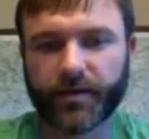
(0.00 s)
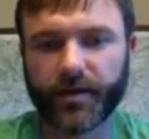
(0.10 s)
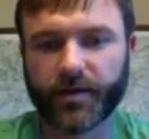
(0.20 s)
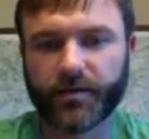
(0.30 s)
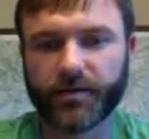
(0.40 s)

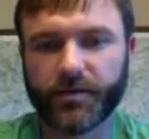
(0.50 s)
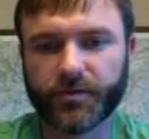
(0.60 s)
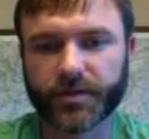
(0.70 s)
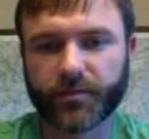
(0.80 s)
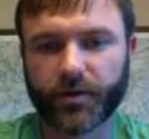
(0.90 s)
and
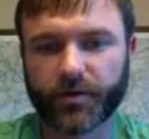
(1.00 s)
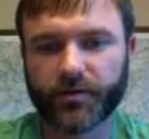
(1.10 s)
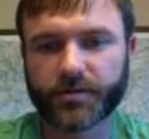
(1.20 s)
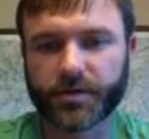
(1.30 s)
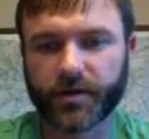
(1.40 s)
using part of
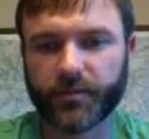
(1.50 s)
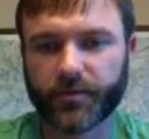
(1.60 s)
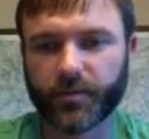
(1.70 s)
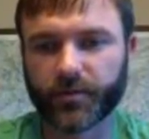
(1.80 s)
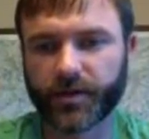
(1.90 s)
the drape
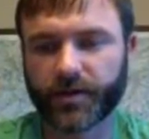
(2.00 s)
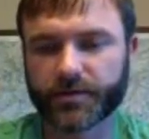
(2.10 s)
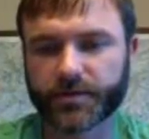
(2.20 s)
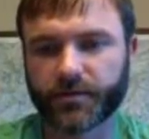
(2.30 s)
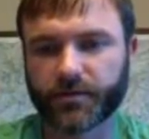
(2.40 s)
to protect
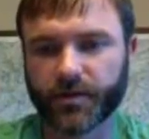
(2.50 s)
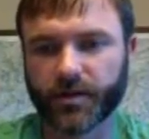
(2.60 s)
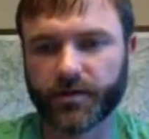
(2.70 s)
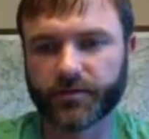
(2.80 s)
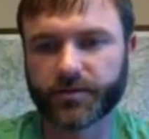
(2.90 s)
the sterile
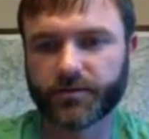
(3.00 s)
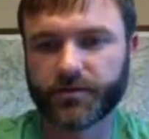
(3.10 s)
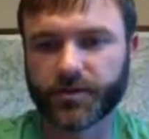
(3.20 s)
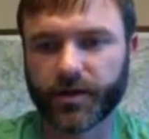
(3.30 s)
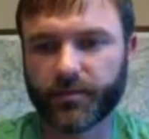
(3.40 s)
gloves,
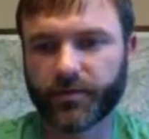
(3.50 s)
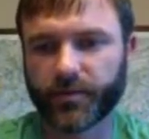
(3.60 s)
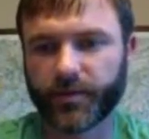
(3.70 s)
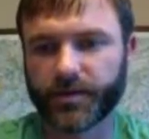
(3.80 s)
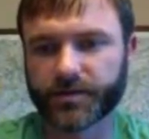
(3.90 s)
drape
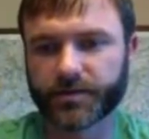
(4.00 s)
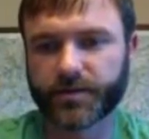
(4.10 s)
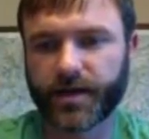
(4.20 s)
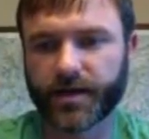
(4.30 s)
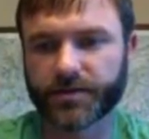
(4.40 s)
the patient's
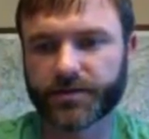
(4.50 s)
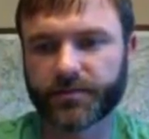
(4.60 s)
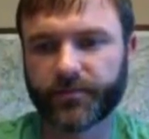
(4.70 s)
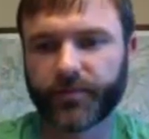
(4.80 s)
thighs.